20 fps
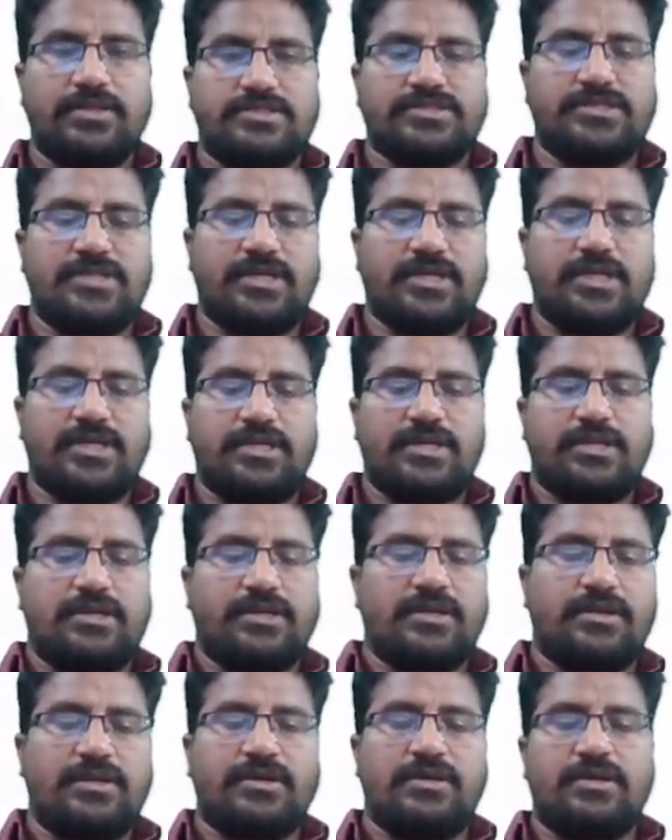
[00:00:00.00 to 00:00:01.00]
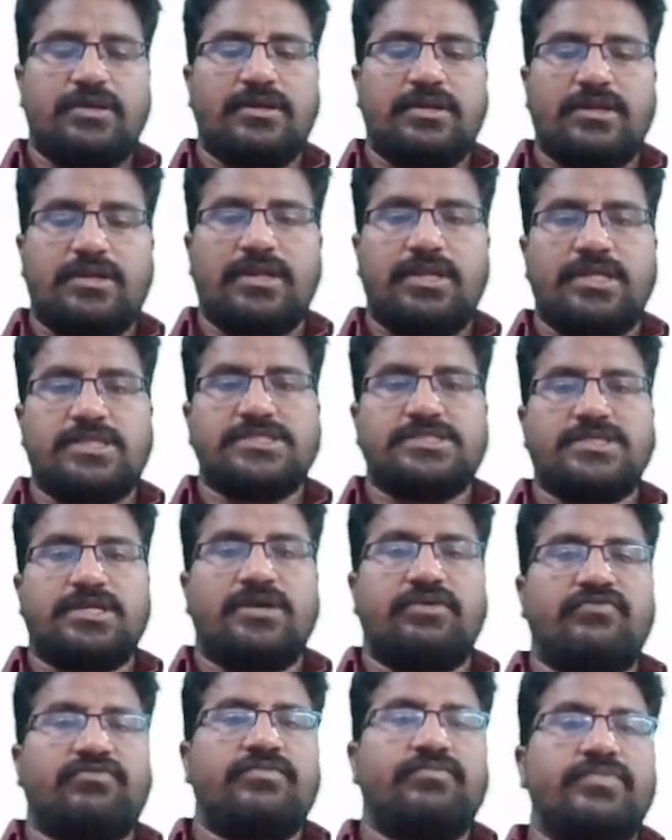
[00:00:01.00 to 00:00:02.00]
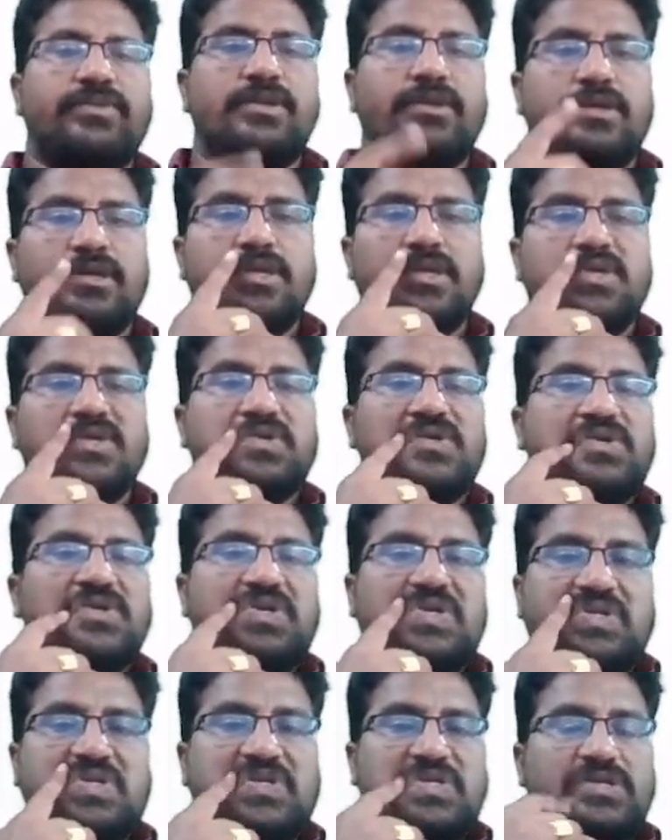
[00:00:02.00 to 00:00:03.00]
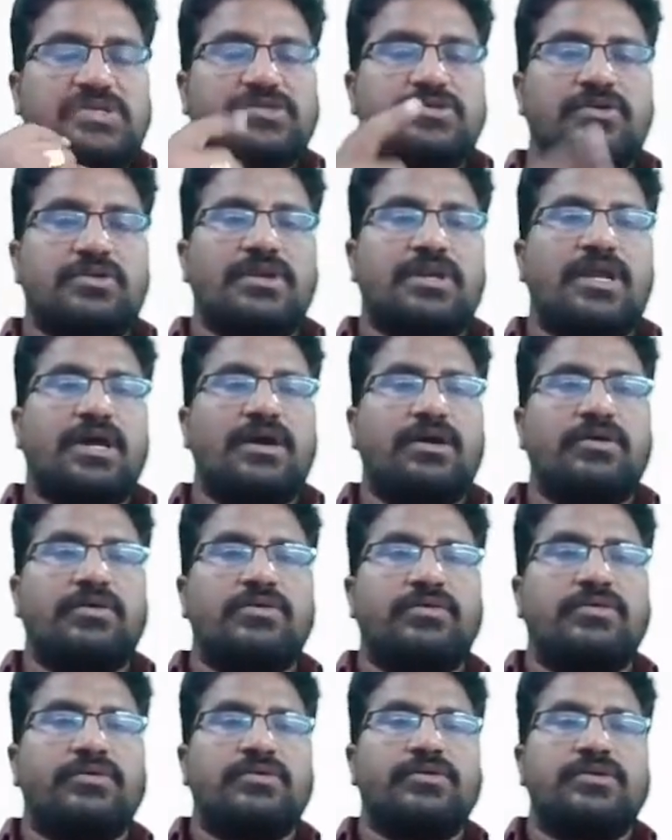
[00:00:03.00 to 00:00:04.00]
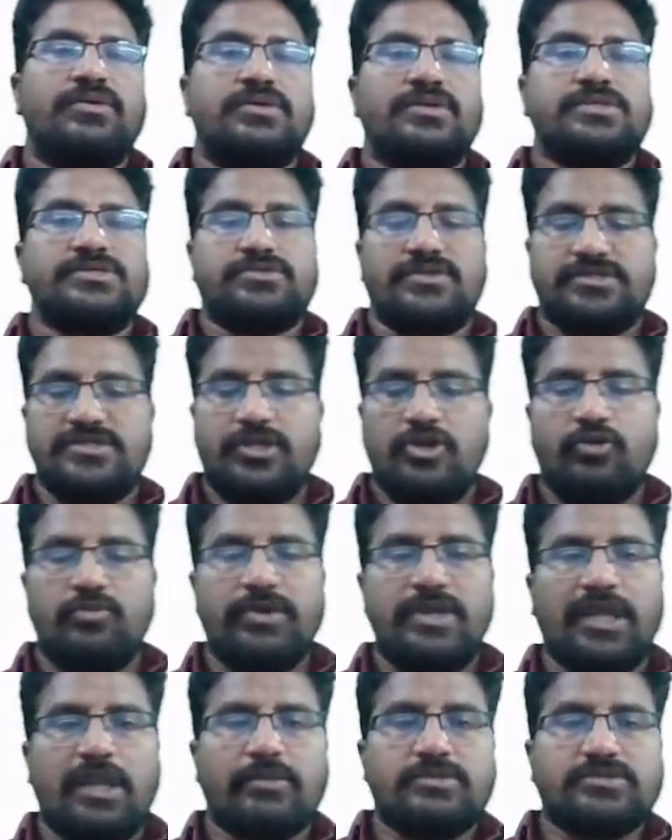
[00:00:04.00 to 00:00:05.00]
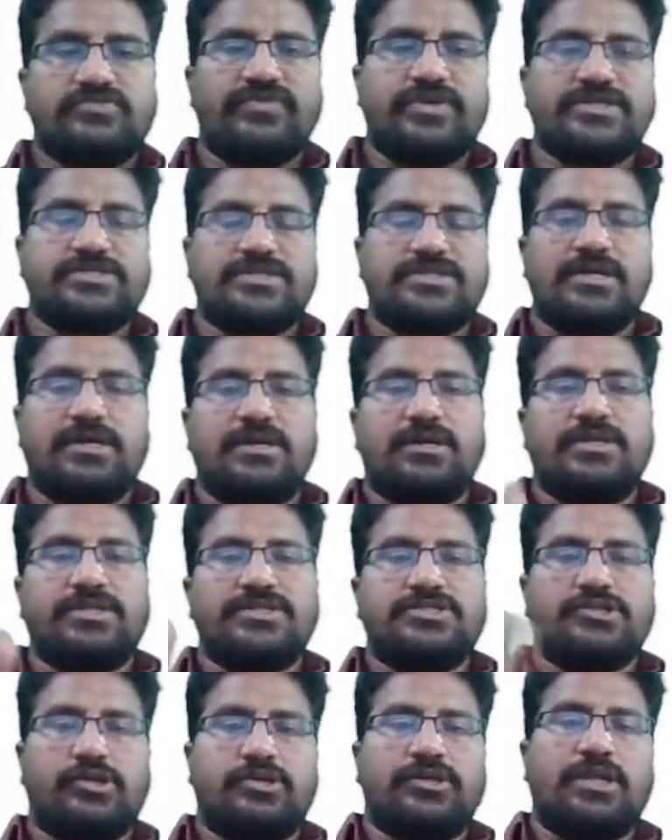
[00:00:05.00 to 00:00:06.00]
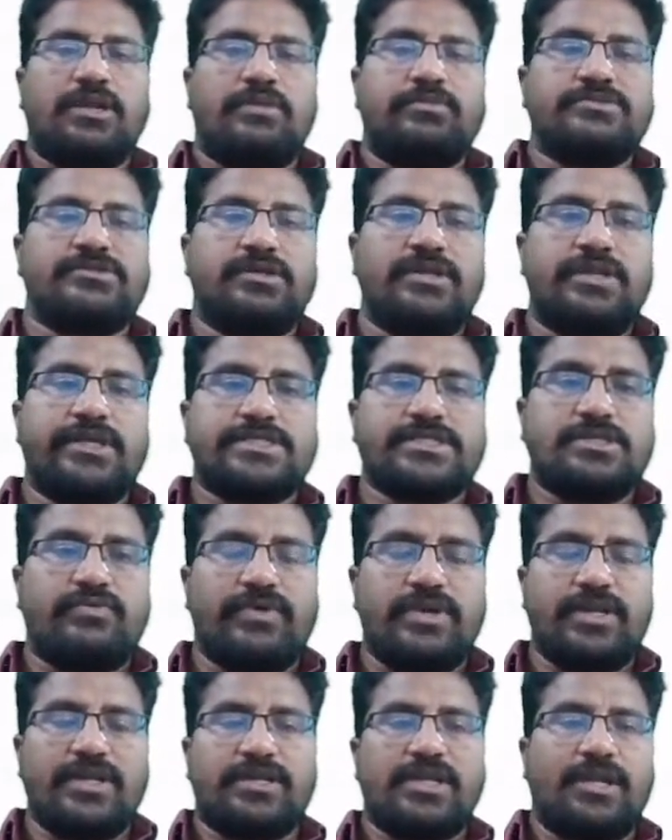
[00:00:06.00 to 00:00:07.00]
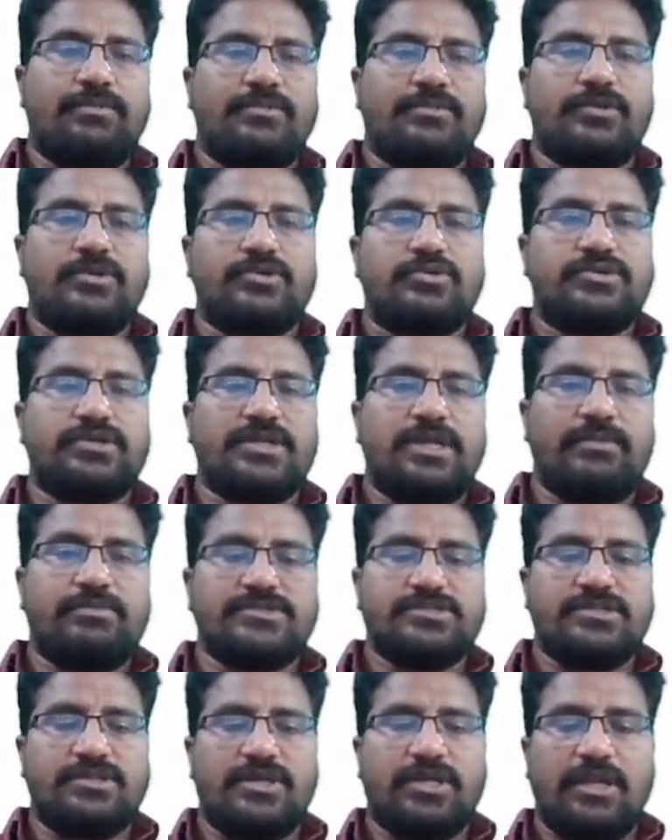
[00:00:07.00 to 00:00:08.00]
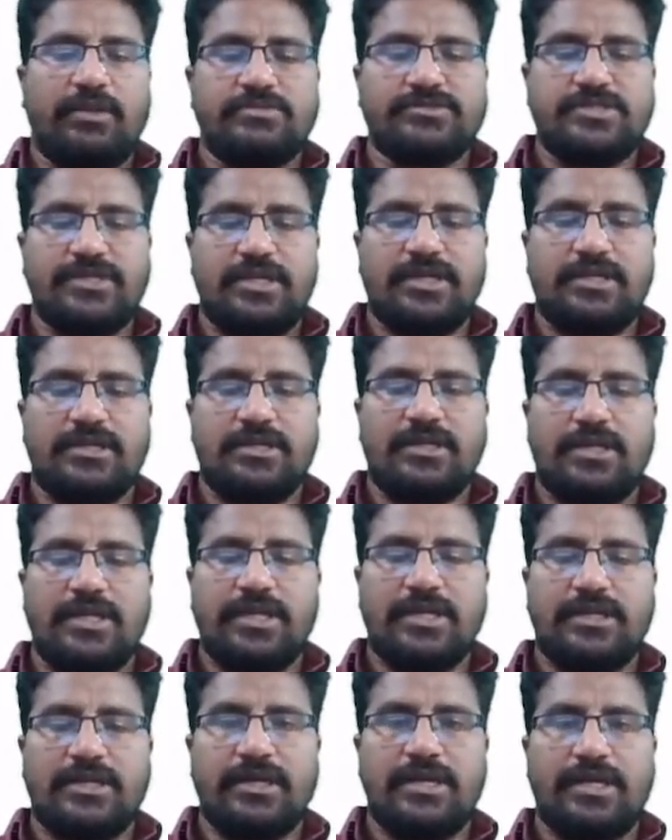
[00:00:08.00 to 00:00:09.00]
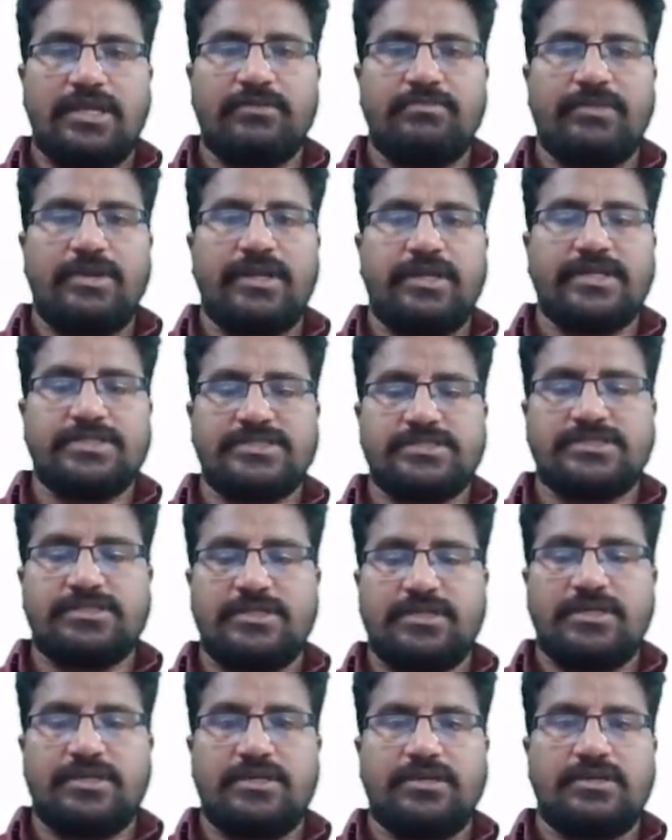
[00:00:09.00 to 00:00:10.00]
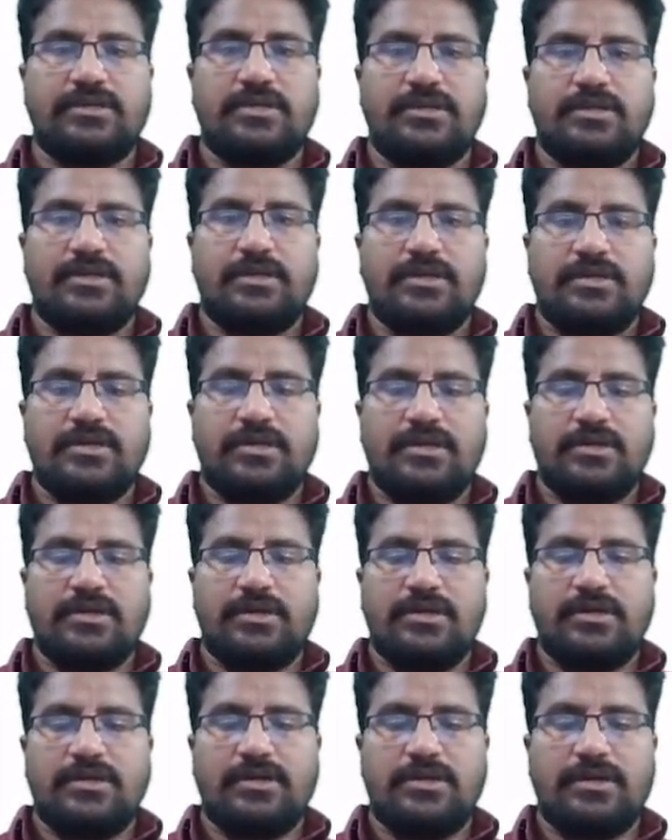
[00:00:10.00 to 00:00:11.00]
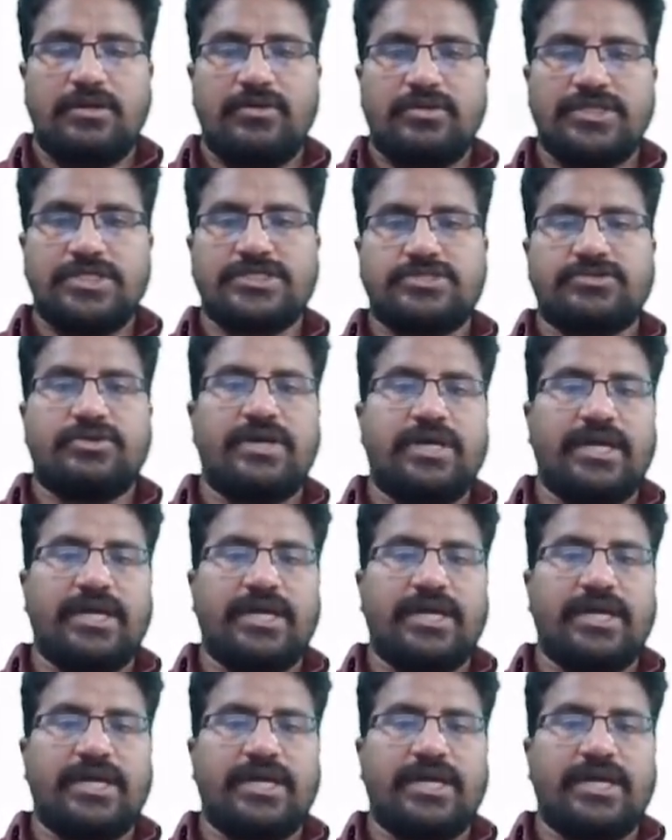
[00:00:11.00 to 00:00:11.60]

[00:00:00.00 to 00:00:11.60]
j in range of. So now, so j how many times? First 0 times, next 1 time, 2 times, 3 times, right? Like I minus just